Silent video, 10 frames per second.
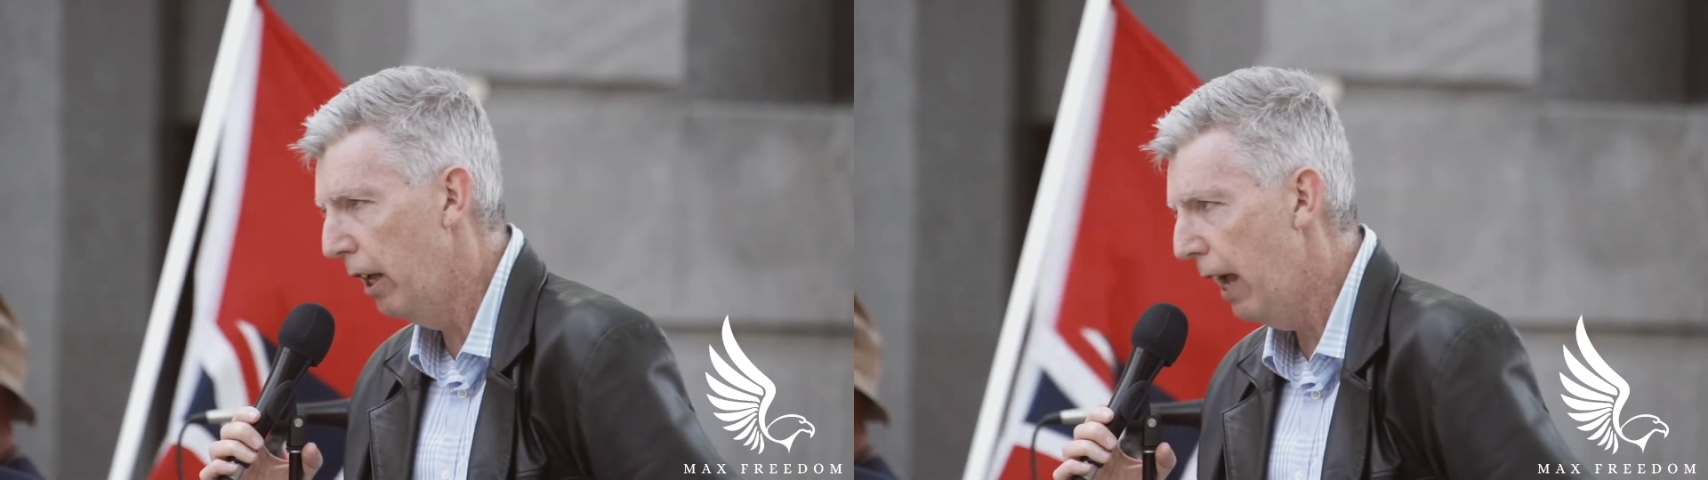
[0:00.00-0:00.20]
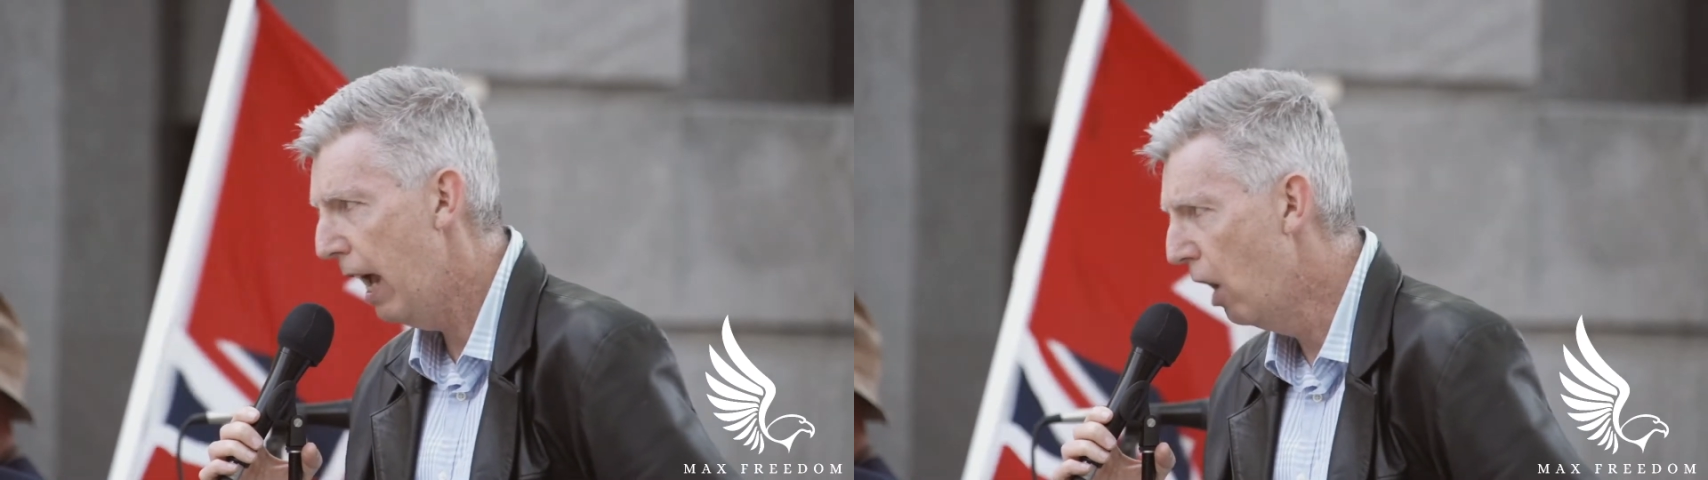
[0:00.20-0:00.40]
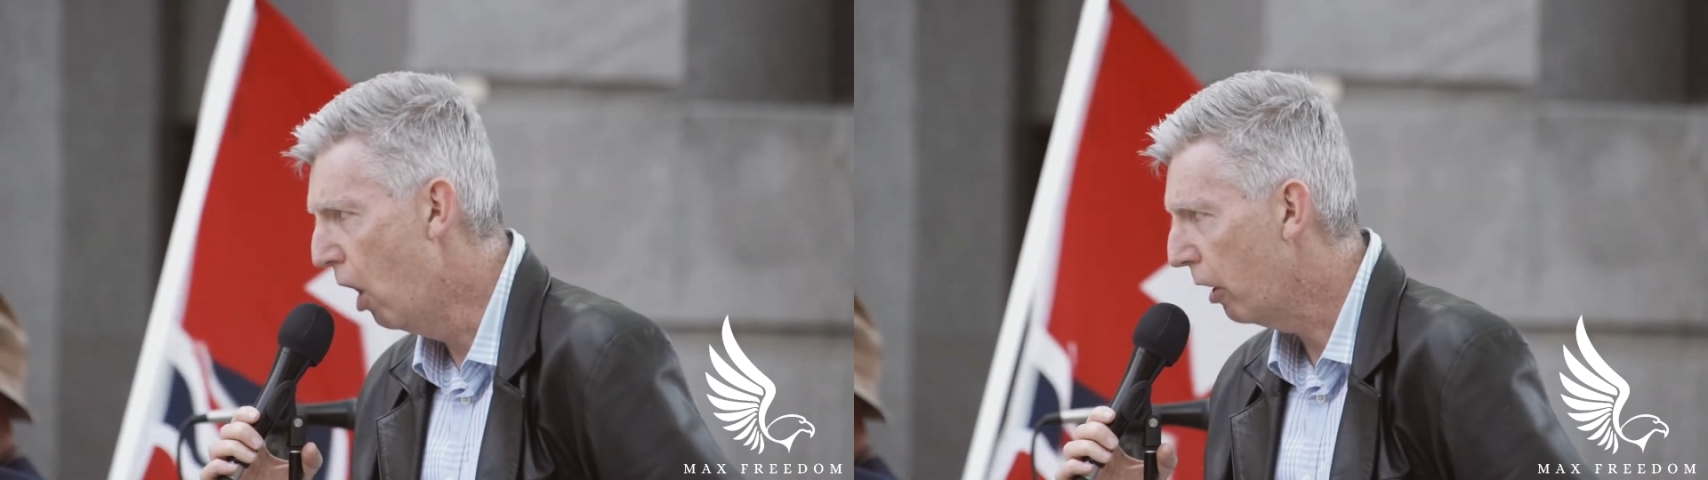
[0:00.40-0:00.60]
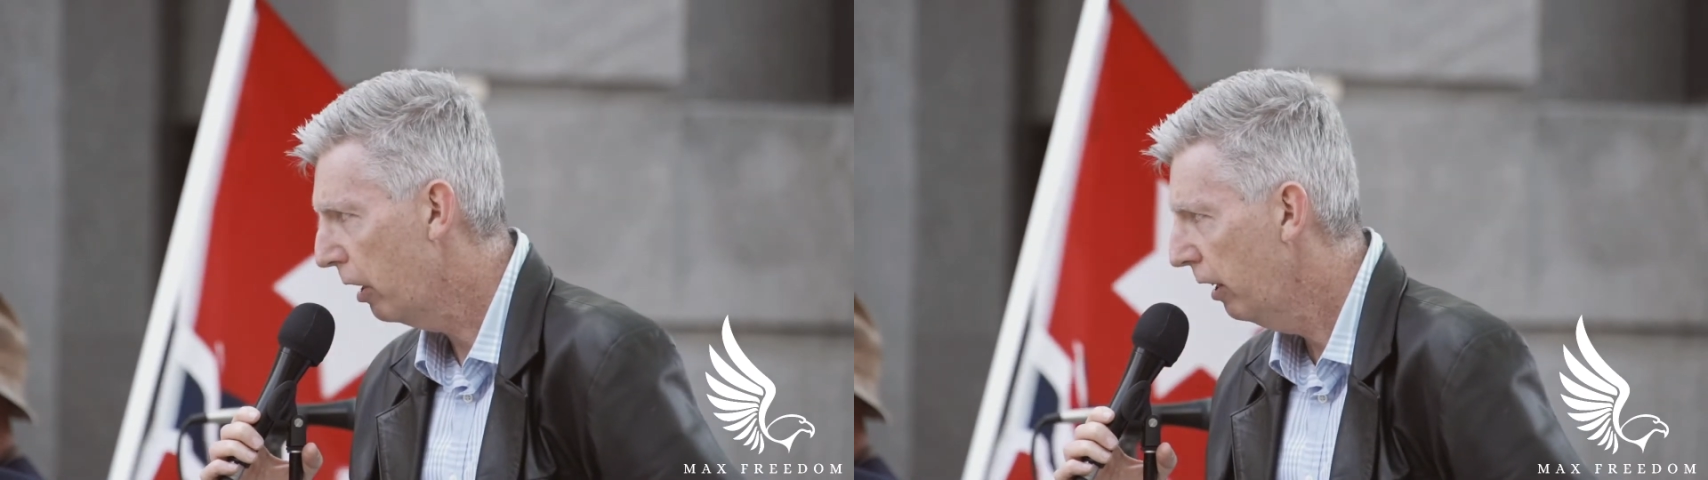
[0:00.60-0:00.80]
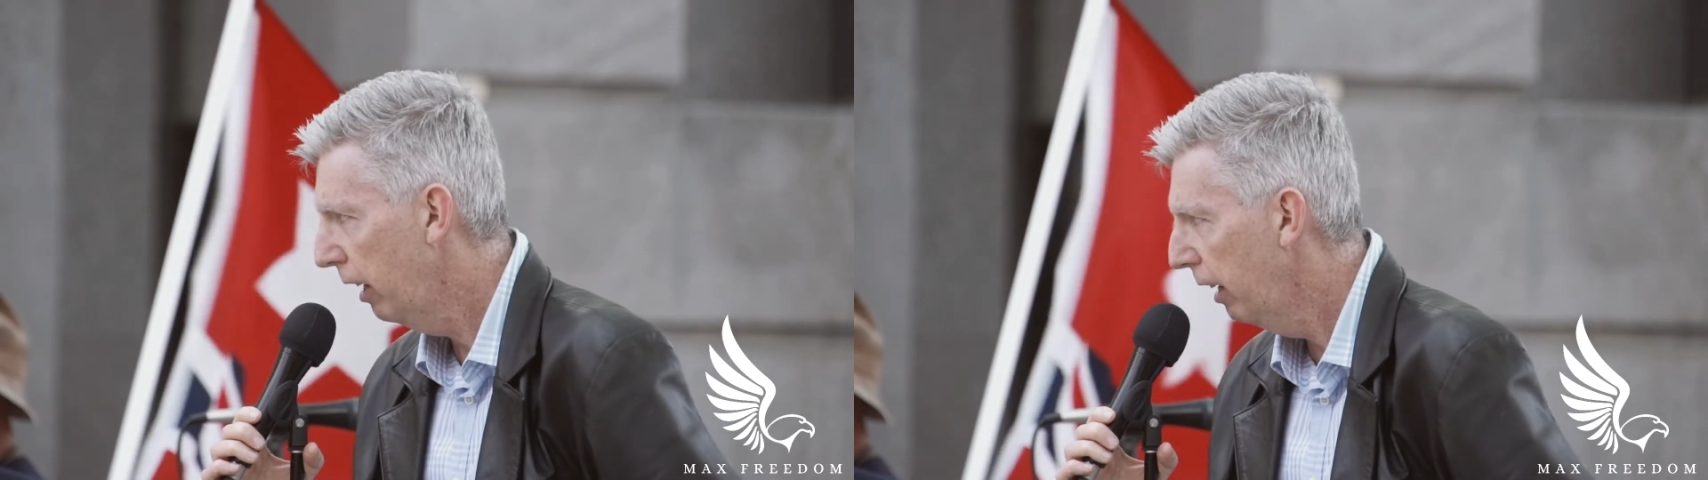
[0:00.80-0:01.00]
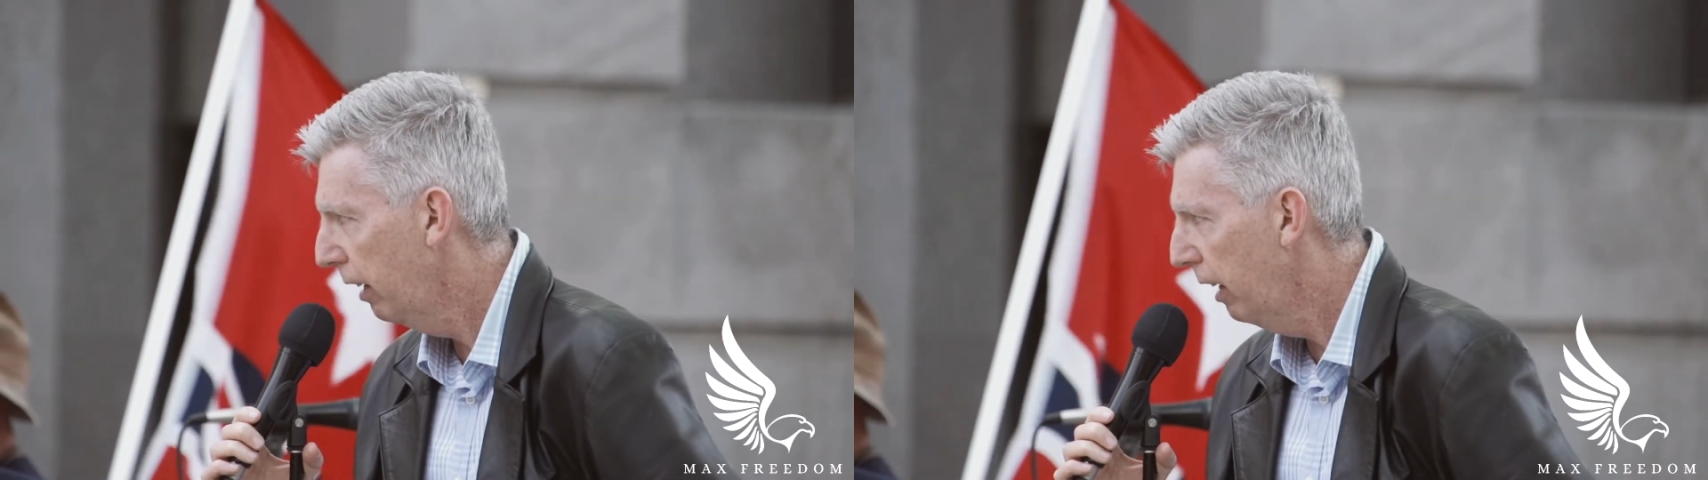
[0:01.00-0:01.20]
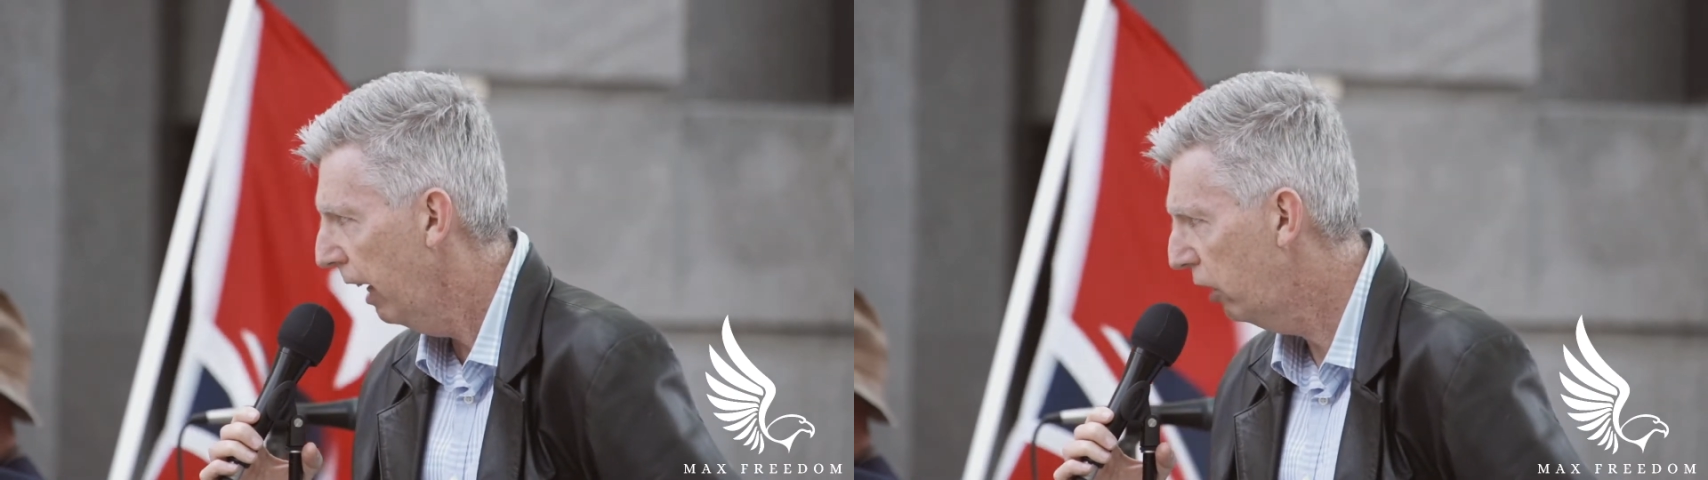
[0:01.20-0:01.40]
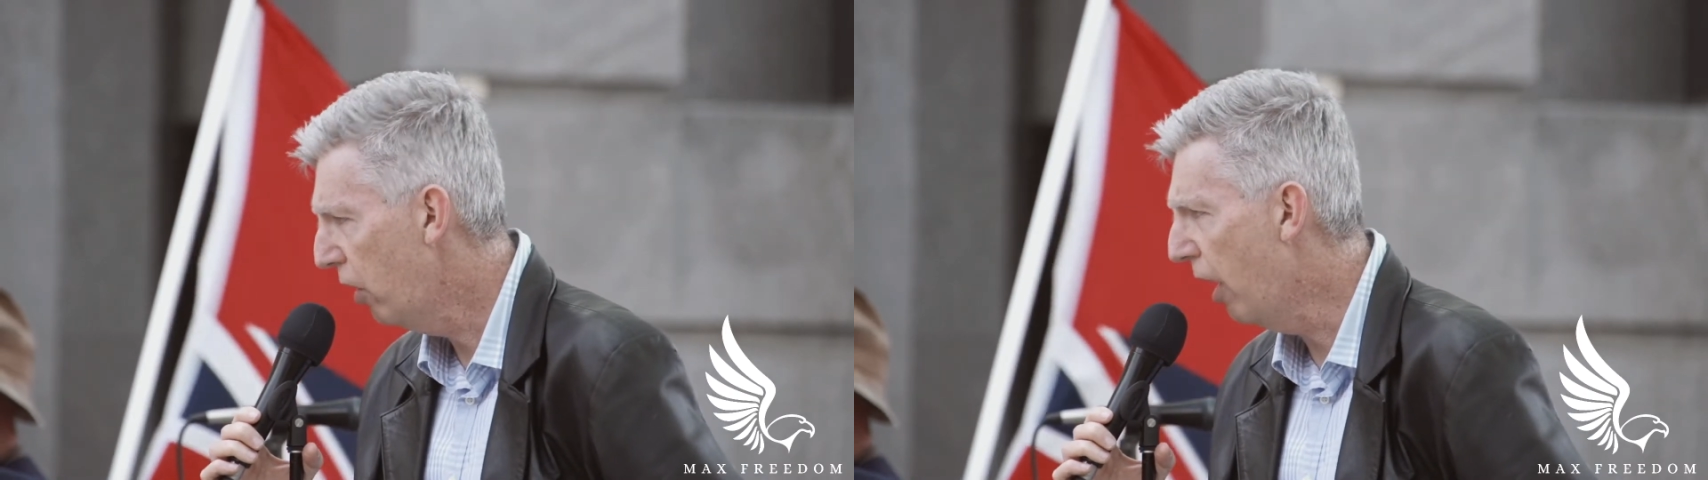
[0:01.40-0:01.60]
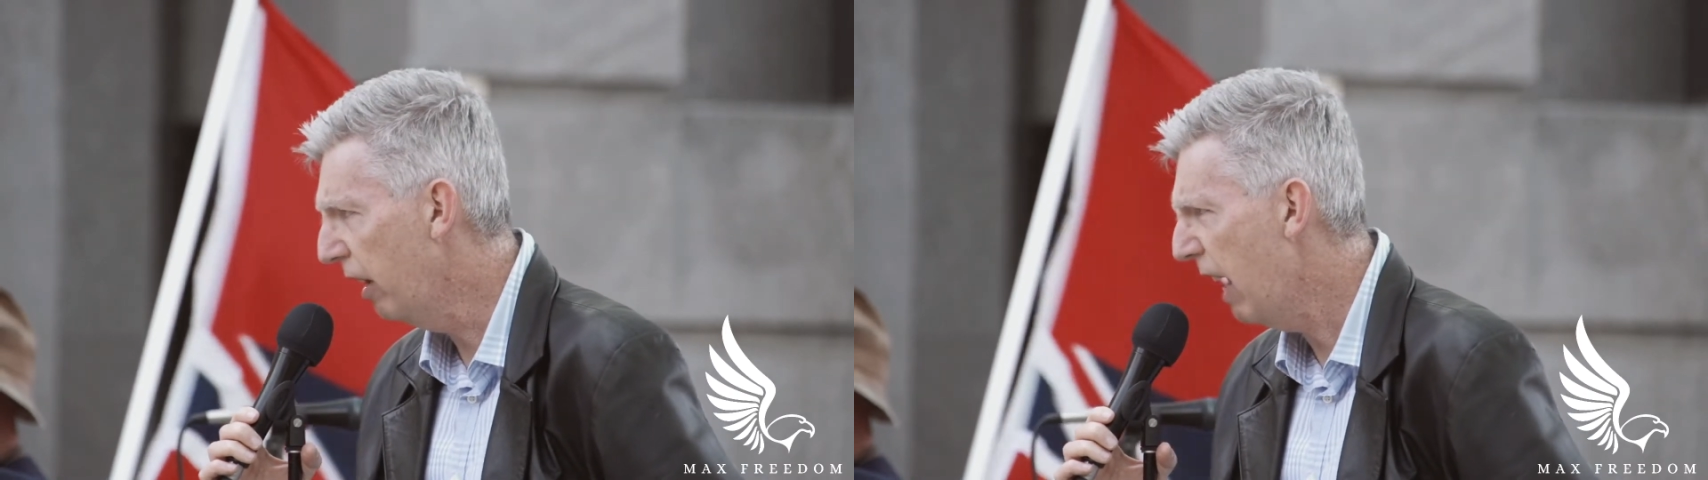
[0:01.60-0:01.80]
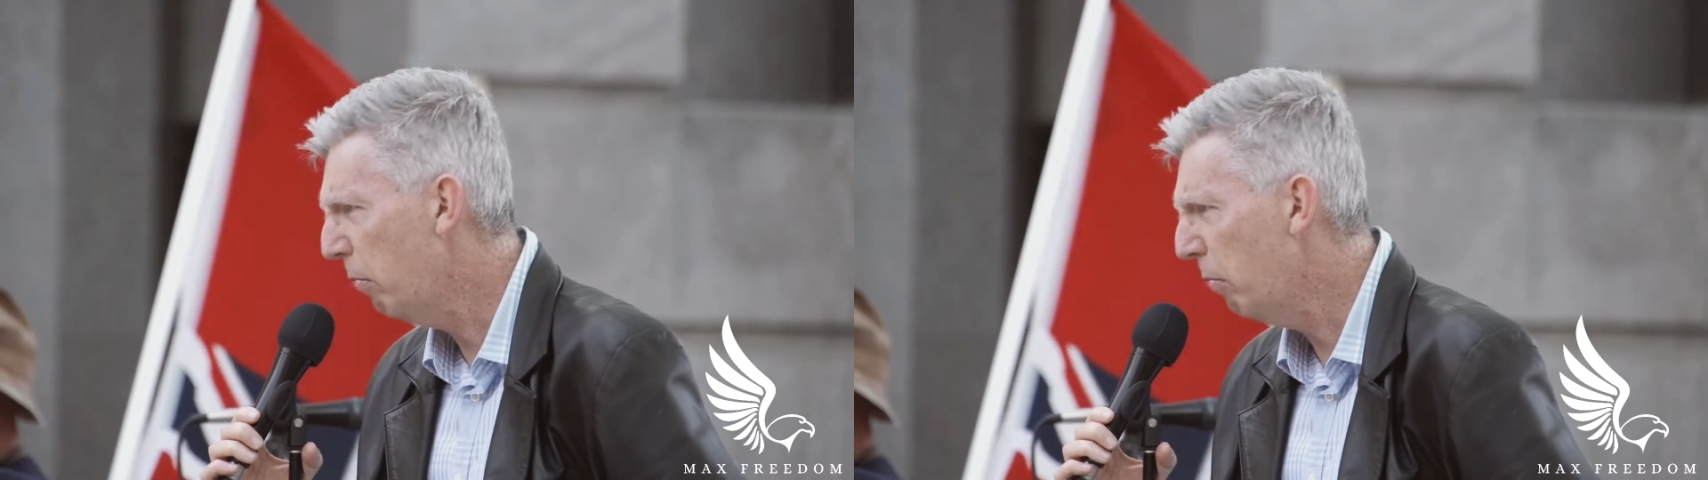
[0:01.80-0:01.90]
And look, that